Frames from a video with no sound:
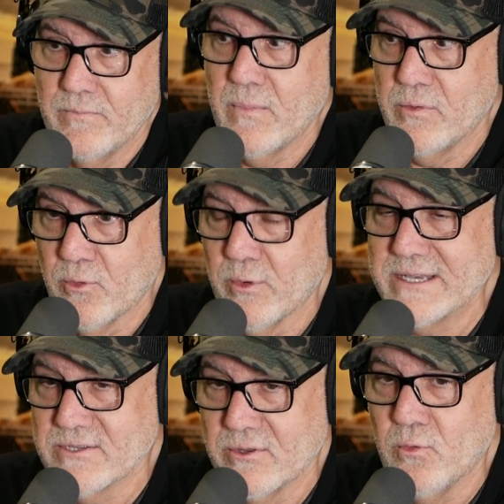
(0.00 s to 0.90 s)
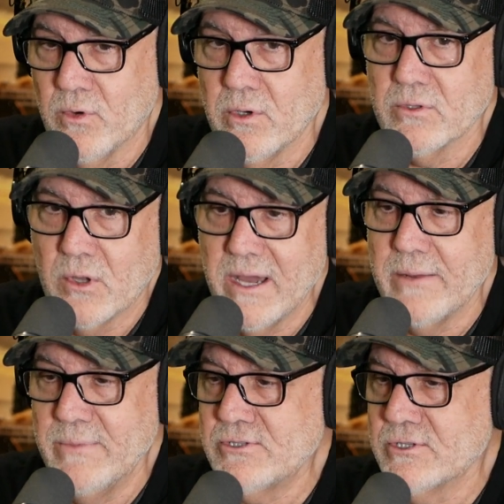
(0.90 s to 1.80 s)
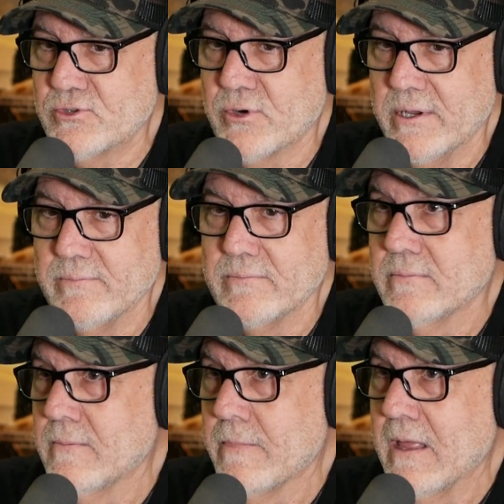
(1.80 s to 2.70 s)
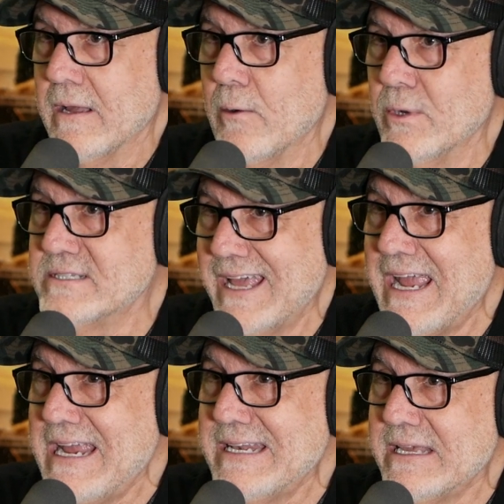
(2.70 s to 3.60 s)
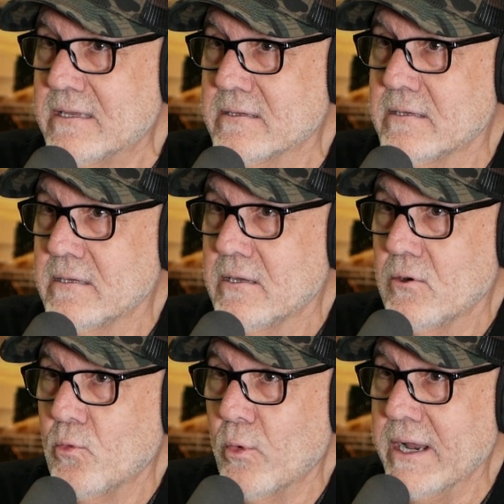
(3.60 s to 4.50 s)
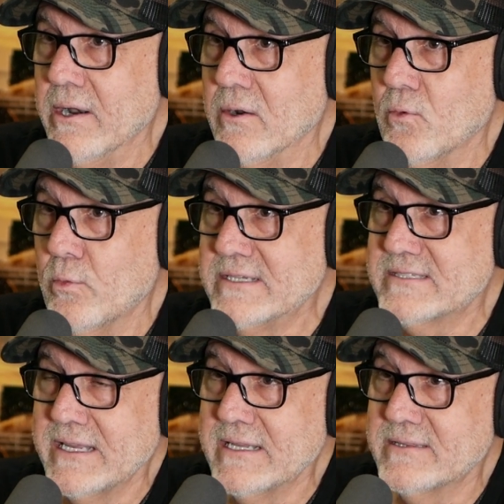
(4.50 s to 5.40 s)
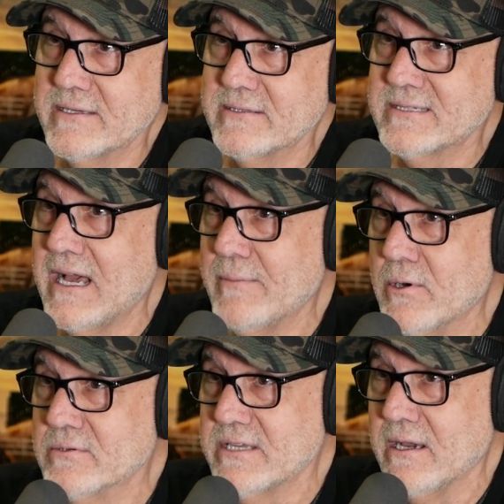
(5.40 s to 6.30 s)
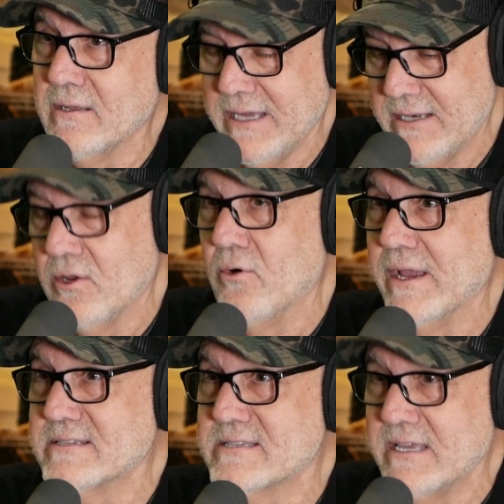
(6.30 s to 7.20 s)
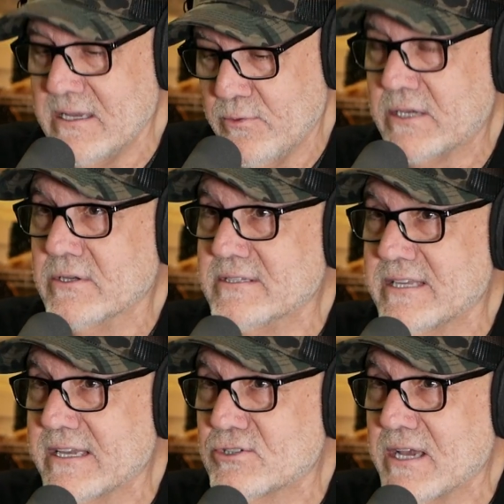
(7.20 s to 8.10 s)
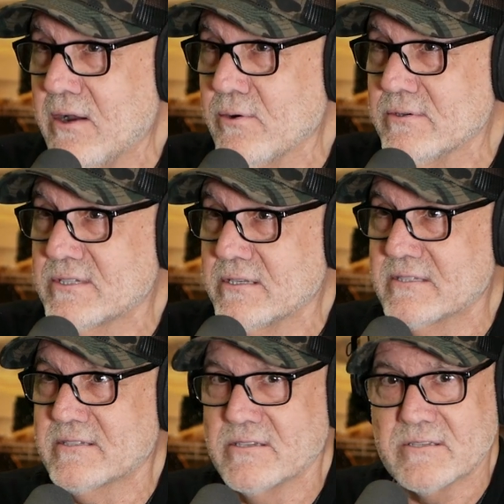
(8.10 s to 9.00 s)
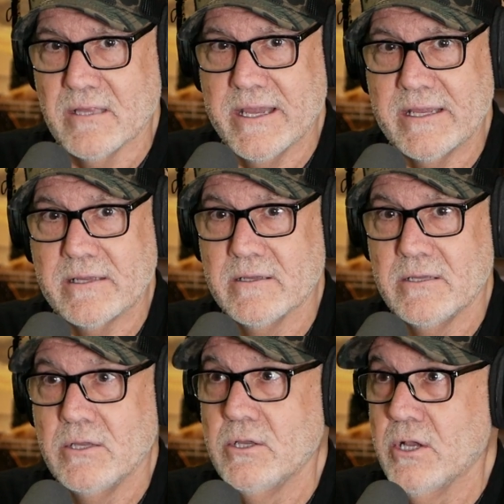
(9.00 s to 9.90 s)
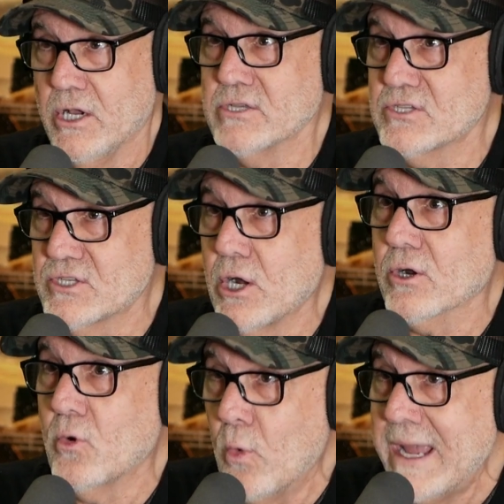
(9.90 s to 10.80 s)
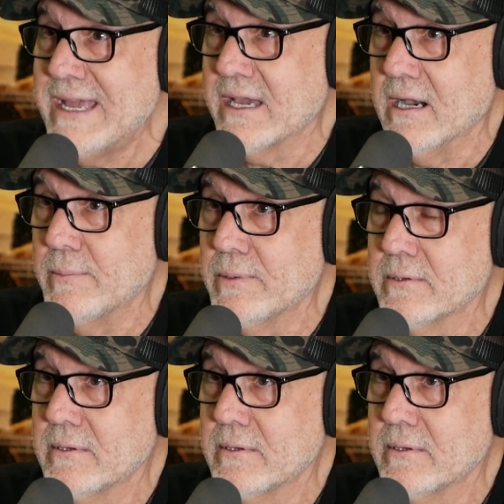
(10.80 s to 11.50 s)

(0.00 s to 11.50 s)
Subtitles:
the rest of the world, go on a mission trip. I went to Haiti, where we stayed at the top hotel, had no AC, we couldn't take showers, and it's just like a stark wake up.